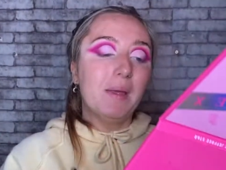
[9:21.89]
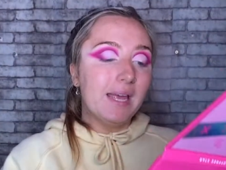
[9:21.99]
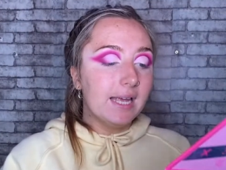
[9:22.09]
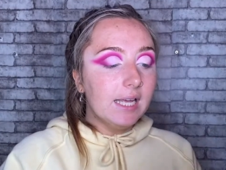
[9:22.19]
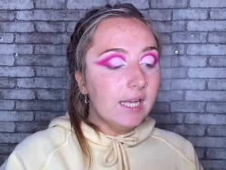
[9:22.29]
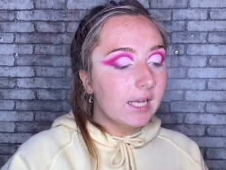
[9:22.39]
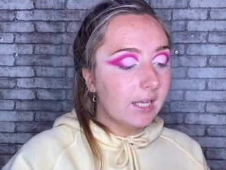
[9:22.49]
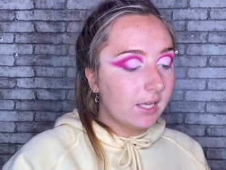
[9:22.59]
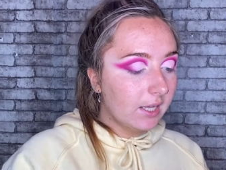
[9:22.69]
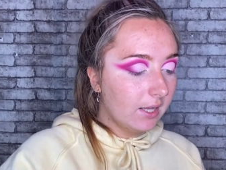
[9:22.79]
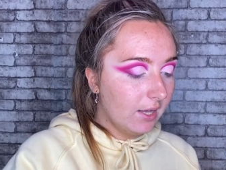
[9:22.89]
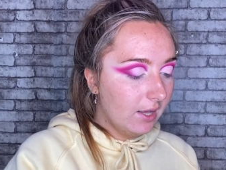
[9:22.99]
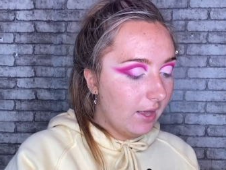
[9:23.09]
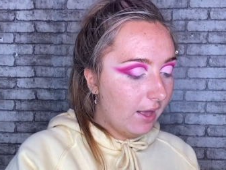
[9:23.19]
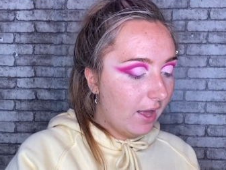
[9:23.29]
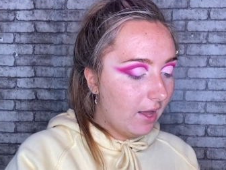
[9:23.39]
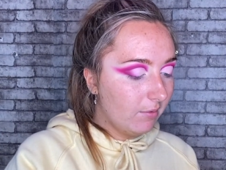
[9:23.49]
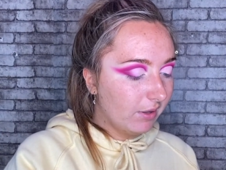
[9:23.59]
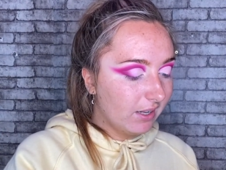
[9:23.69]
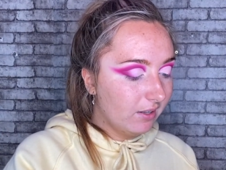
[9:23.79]
pink and
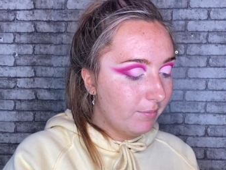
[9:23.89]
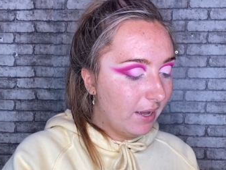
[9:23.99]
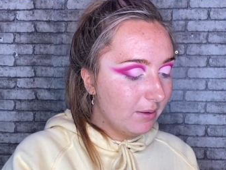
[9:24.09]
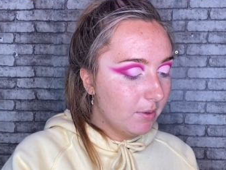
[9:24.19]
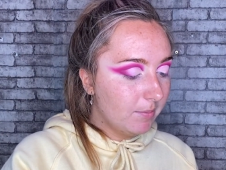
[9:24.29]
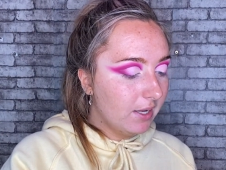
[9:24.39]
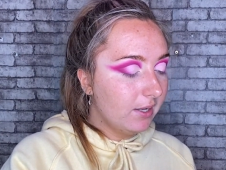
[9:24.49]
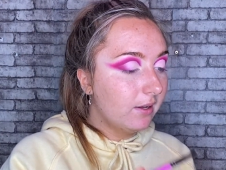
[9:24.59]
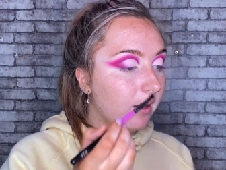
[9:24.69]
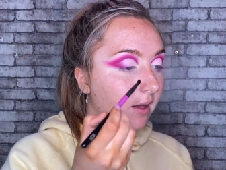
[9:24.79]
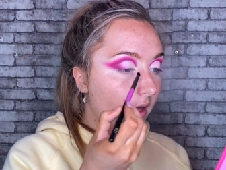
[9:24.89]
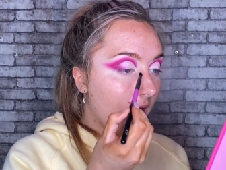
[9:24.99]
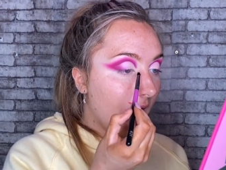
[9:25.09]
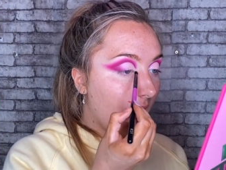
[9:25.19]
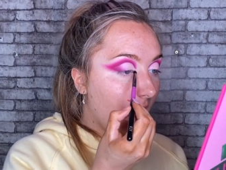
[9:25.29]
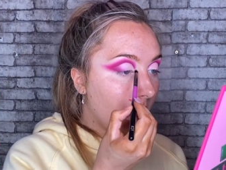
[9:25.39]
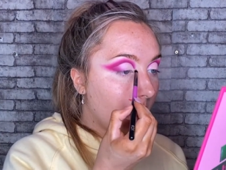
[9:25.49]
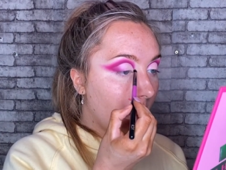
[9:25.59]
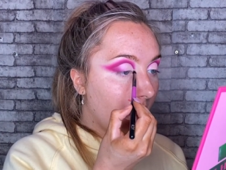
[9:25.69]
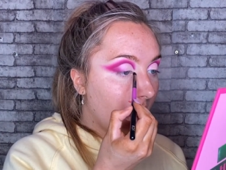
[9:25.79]
like a little baby pink.
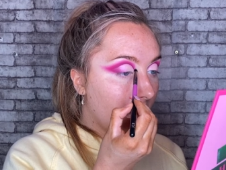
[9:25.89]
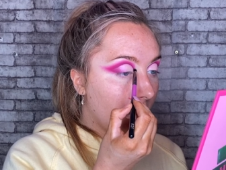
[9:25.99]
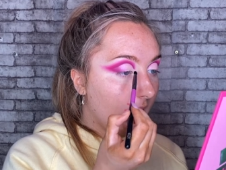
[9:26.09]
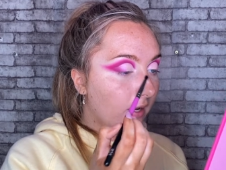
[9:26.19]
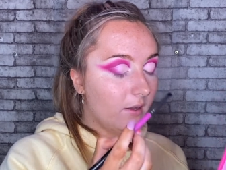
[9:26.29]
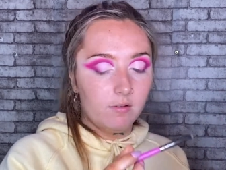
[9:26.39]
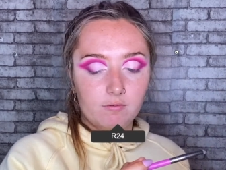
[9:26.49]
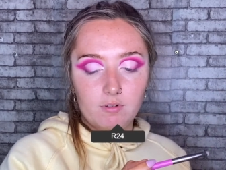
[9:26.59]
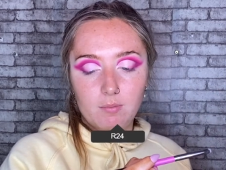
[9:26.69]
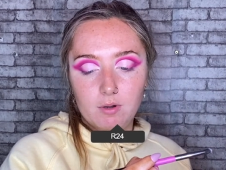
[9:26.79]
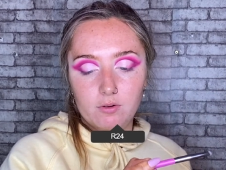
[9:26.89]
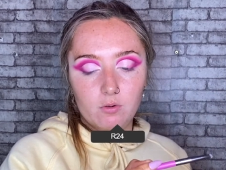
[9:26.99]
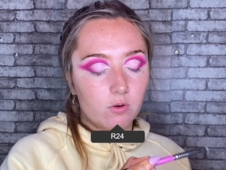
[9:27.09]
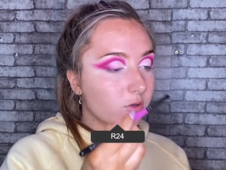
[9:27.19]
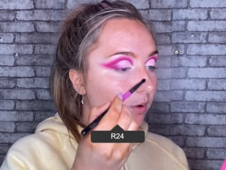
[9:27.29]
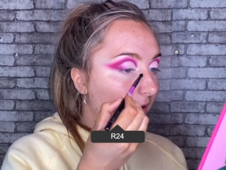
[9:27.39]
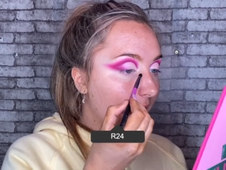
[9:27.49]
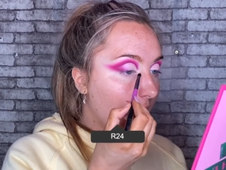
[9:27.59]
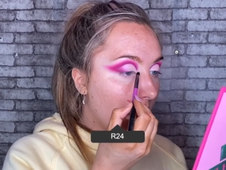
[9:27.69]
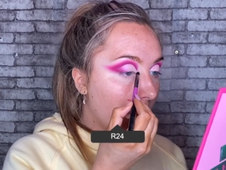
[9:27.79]
With an Rebel in
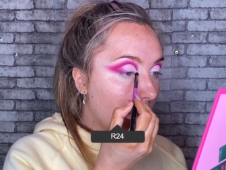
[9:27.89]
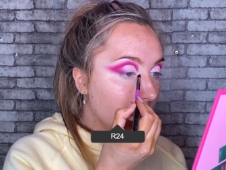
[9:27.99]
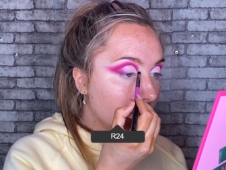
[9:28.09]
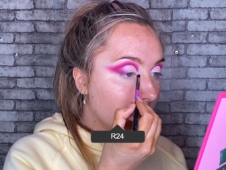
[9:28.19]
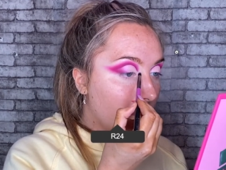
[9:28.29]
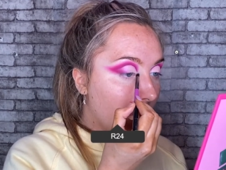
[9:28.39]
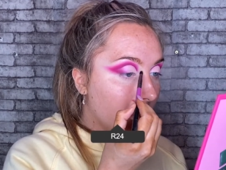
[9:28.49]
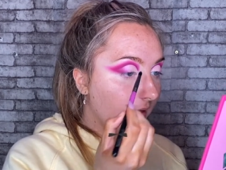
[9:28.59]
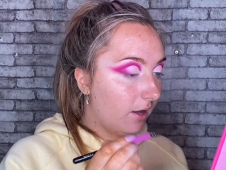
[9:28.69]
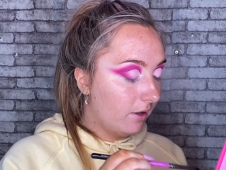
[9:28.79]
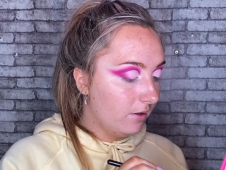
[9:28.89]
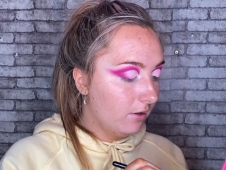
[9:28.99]
R24, I'm just packing that